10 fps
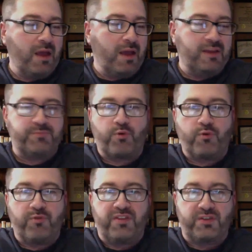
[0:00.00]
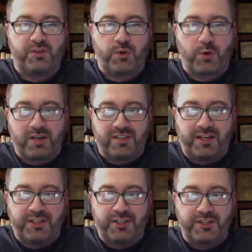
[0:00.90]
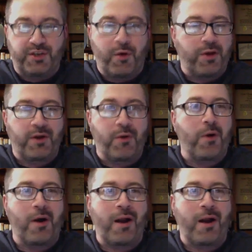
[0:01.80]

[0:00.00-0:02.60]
is proof that this organization is going nowhere.